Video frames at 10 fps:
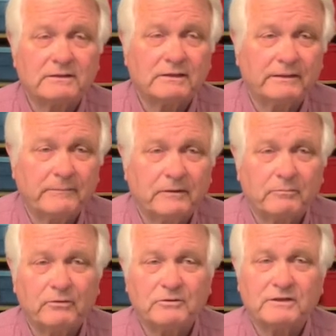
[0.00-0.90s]
the
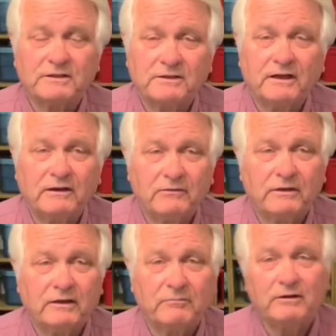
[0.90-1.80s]
process on how
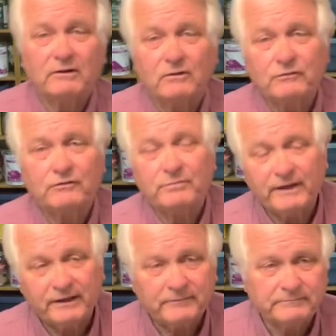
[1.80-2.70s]
we build a loaf of
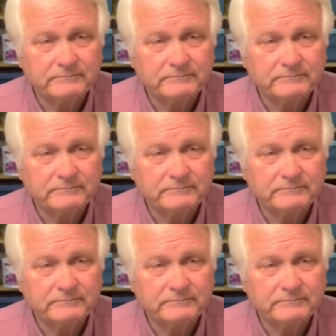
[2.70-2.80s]
bread.